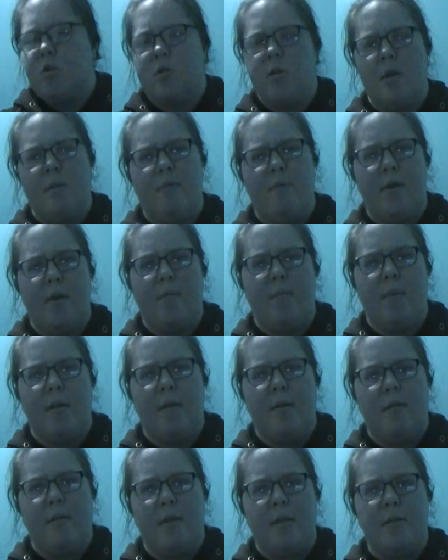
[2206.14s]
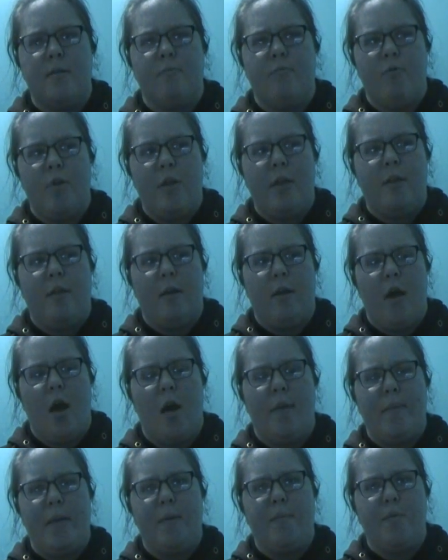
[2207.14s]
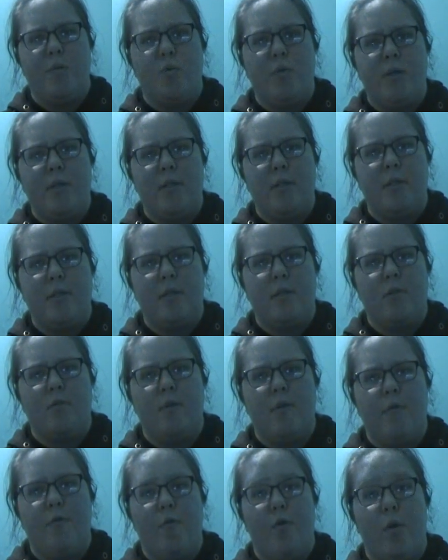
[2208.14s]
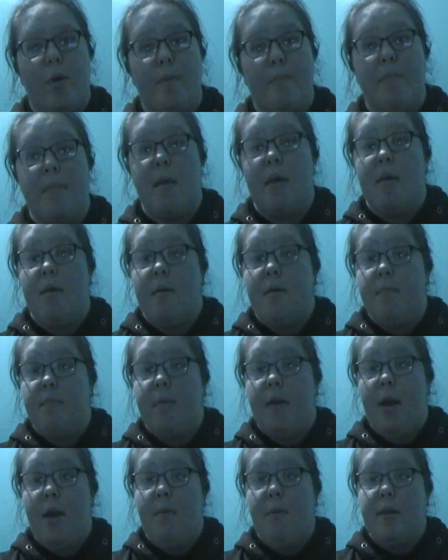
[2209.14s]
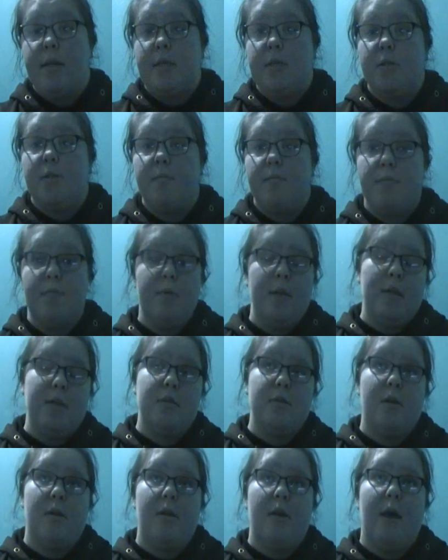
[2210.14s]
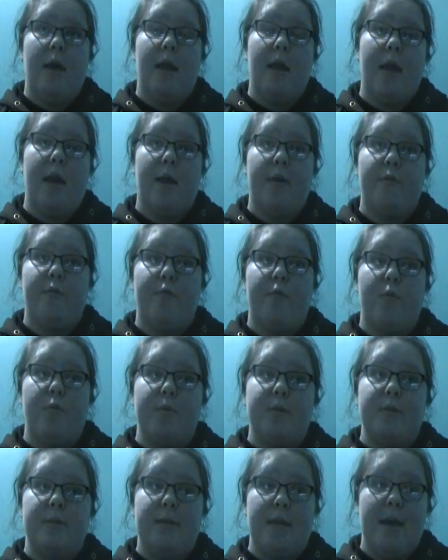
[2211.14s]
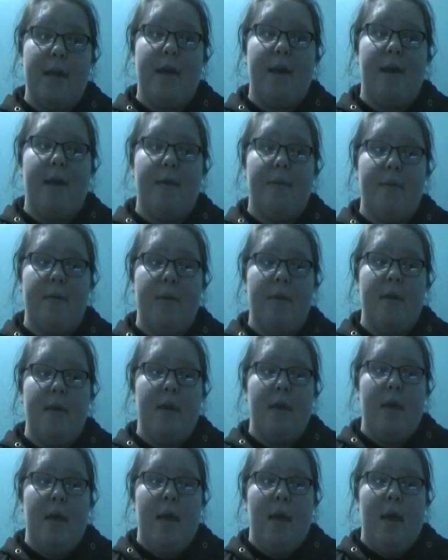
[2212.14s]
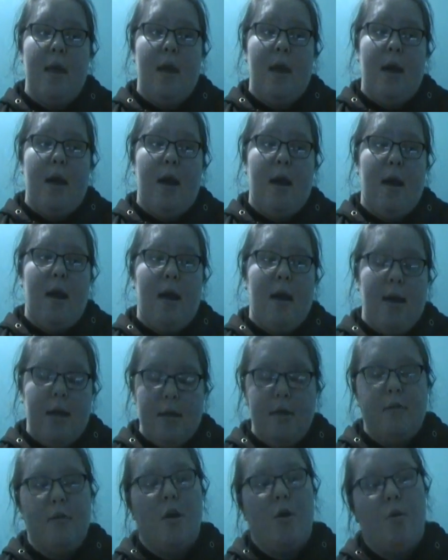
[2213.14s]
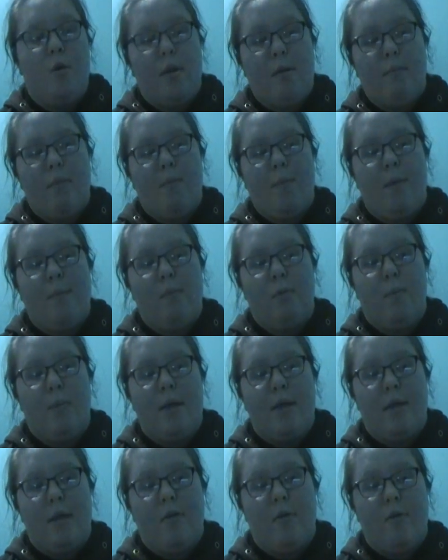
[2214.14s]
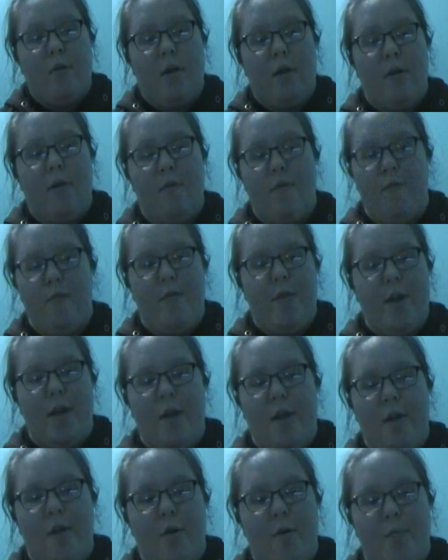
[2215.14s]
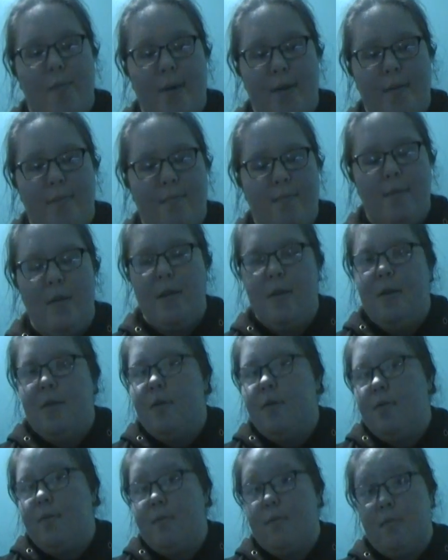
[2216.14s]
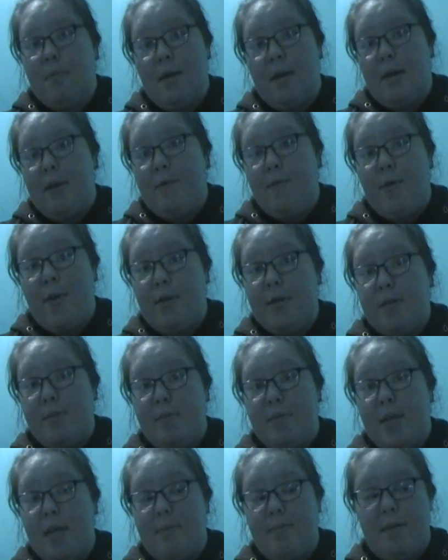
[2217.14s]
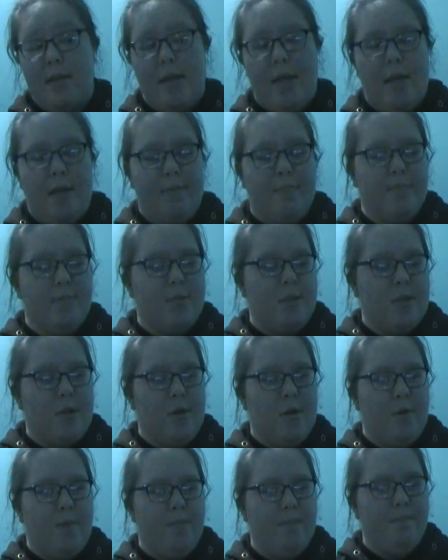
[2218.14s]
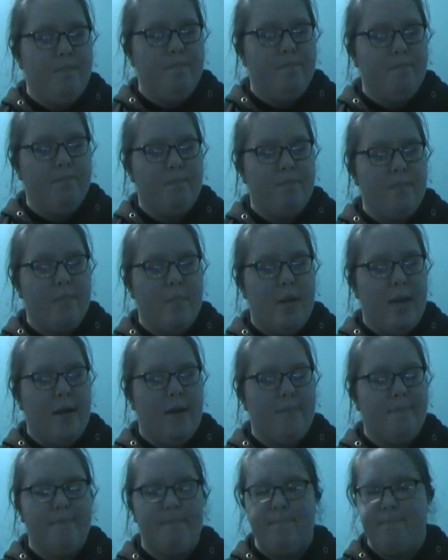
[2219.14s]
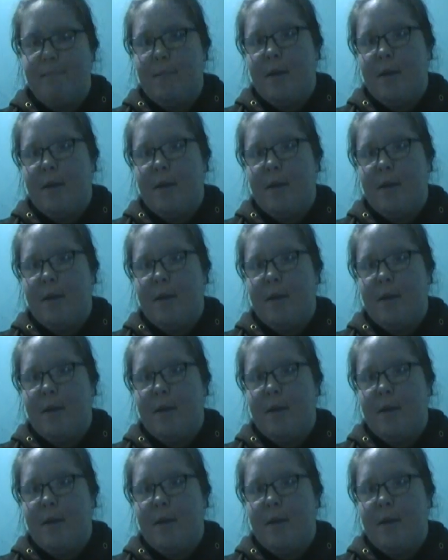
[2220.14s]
Also, I would recommend reading the comic between season 3 and 4. But anyways, that is all I have for today. I don't know when I'm going to be able to make another video, but I found some time tonight, so yeah.